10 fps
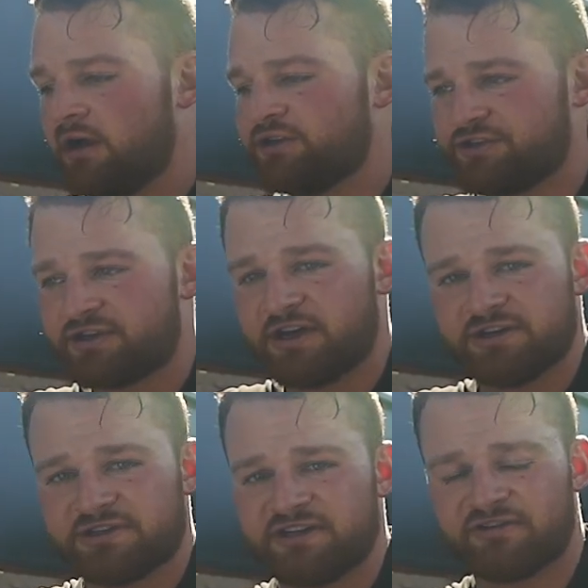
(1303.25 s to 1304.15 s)
just
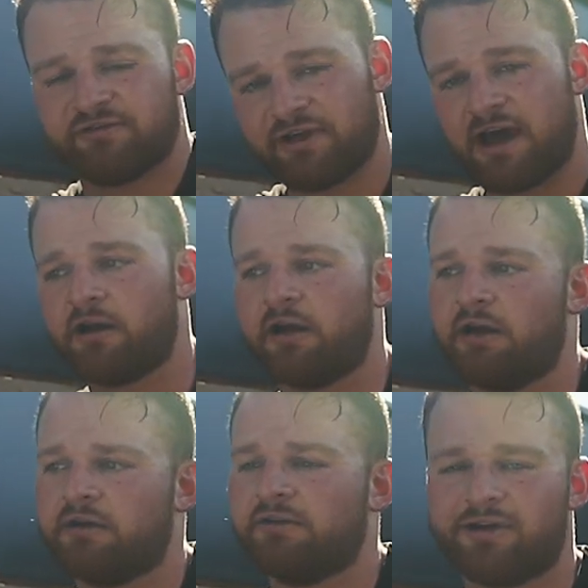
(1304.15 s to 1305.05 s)
because it's flatter,
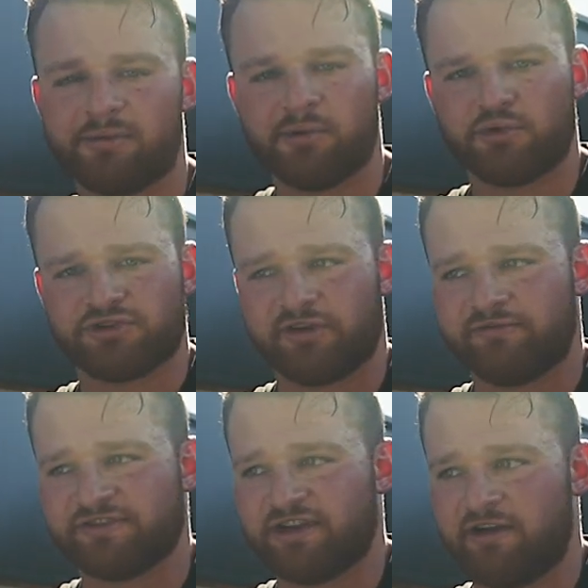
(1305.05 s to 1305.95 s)
a little bit more
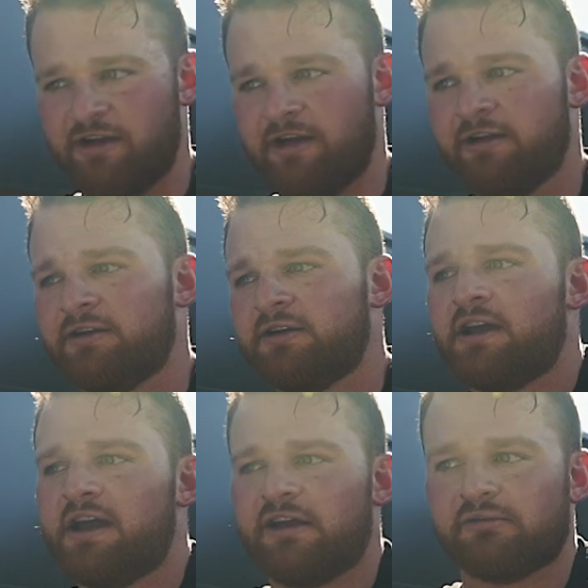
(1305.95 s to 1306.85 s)
surface area,
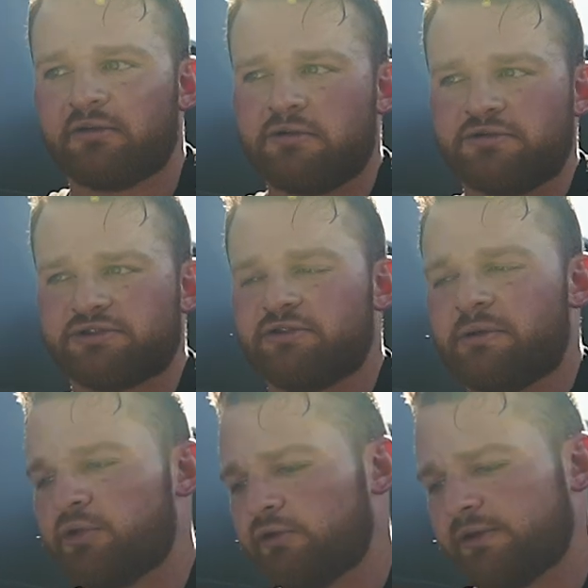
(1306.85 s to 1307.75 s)
and it rolls on the
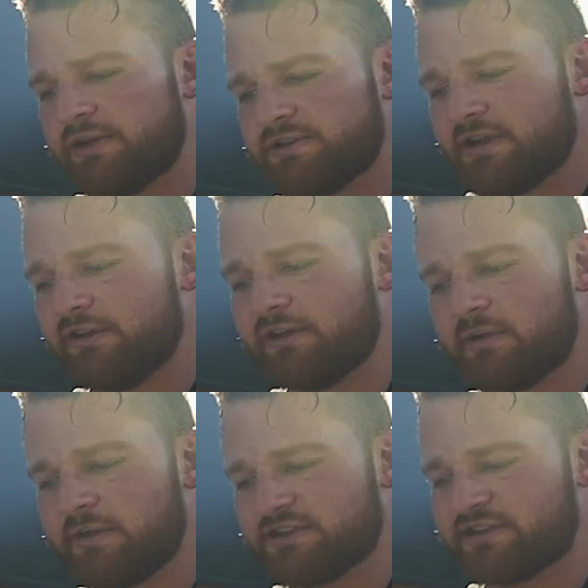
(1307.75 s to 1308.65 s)
pulleys a little
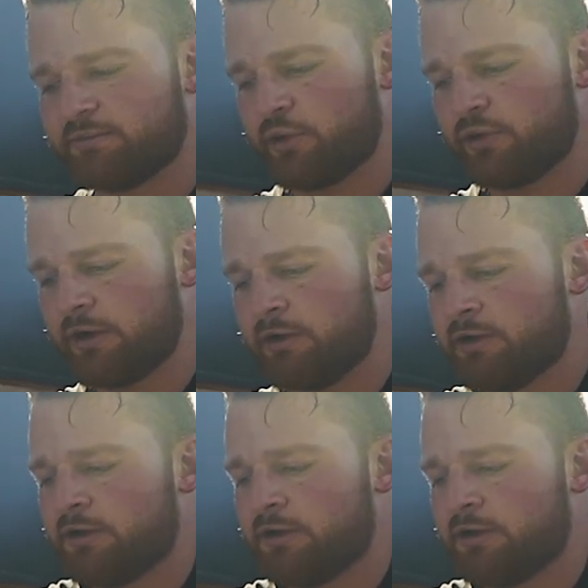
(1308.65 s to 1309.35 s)
bit smoother.